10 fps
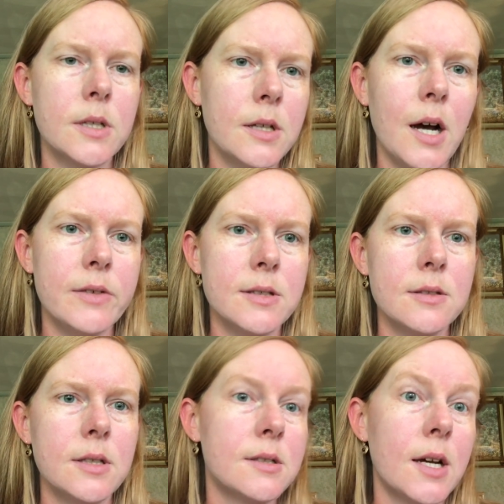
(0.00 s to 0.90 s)

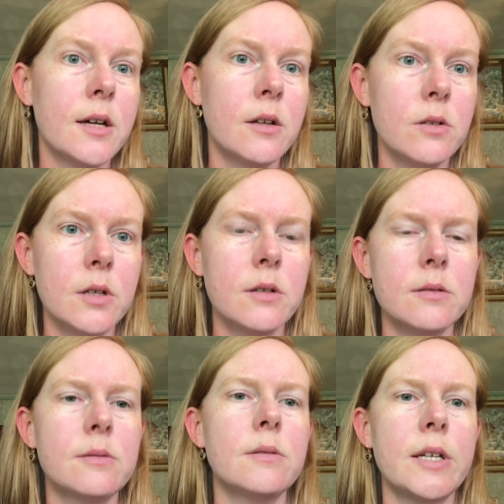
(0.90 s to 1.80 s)
obviously it's not gonna look
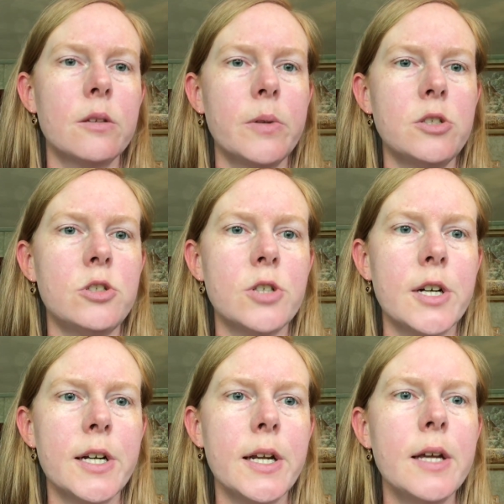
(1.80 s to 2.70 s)
like the way she
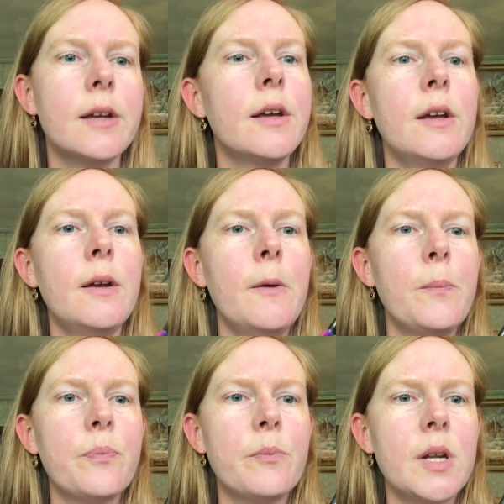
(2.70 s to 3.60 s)
charted it,
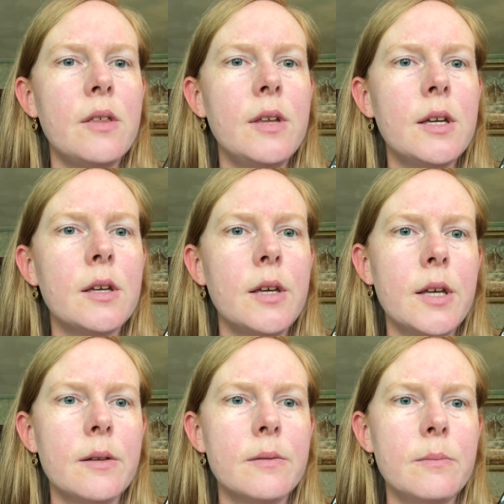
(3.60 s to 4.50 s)
but I think it